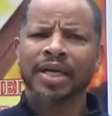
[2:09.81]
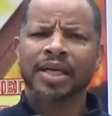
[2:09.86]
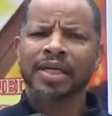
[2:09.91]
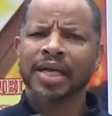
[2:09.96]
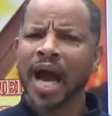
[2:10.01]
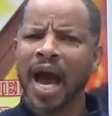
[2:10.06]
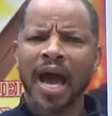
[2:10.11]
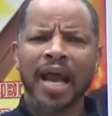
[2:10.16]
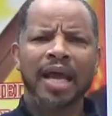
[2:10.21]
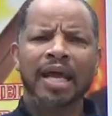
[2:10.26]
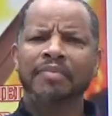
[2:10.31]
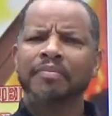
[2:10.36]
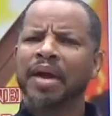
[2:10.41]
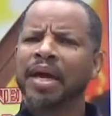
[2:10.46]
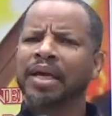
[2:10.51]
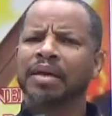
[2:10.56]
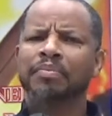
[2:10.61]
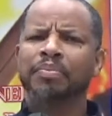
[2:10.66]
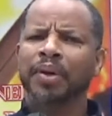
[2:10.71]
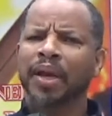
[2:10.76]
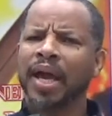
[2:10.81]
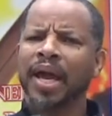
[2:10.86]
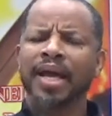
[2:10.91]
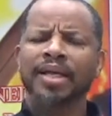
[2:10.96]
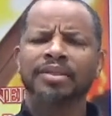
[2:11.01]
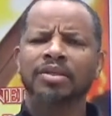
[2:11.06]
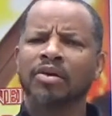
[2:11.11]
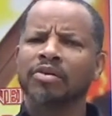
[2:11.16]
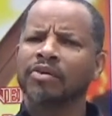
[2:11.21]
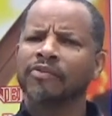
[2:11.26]
God ain't making
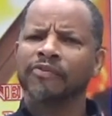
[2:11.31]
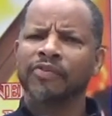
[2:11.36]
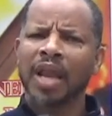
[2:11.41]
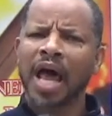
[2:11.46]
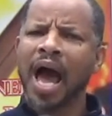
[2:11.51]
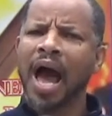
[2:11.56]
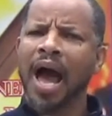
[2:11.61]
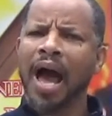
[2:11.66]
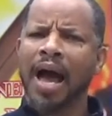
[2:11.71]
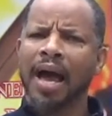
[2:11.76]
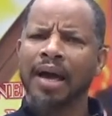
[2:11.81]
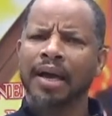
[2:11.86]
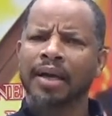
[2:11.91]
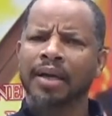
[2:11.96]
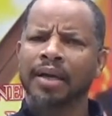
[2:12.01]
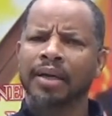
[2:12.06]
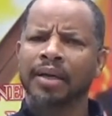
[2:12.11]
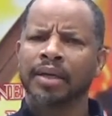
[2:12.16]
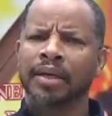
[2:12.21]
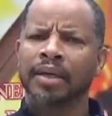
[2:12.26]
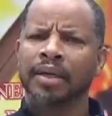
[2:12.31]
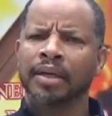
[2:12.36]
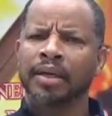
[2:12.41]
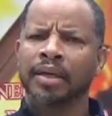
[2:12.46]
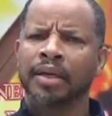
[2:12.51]
plans on the fly. Yeah.